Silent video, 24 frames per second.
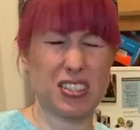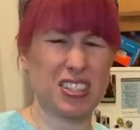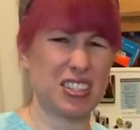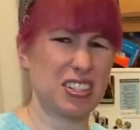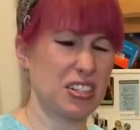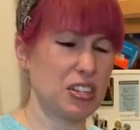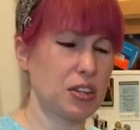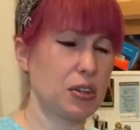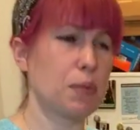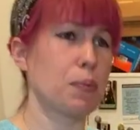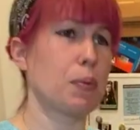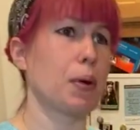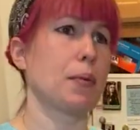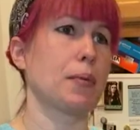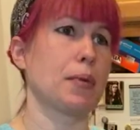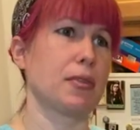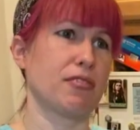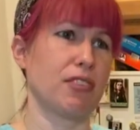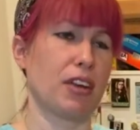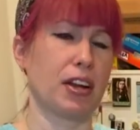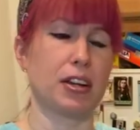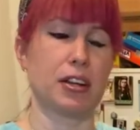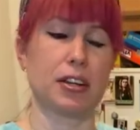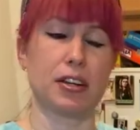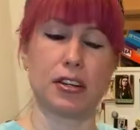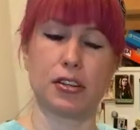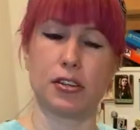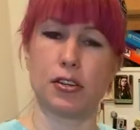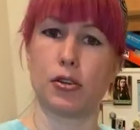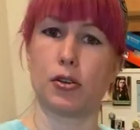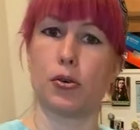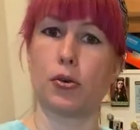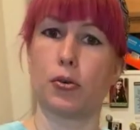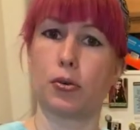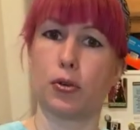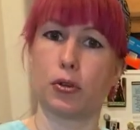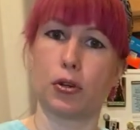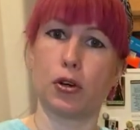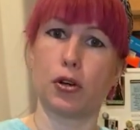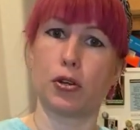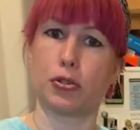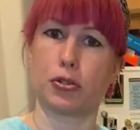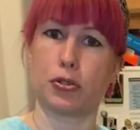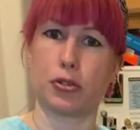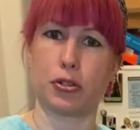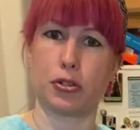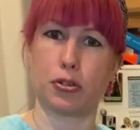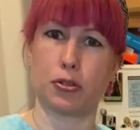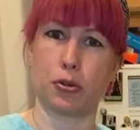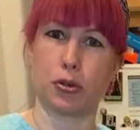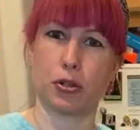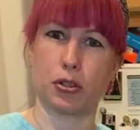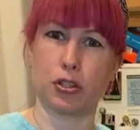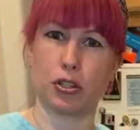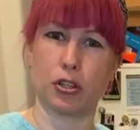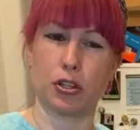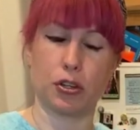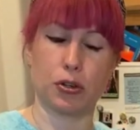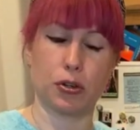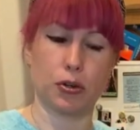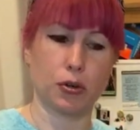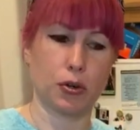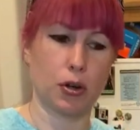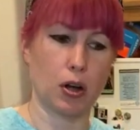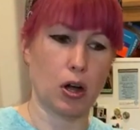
and you can probably find it in your own grocery store too.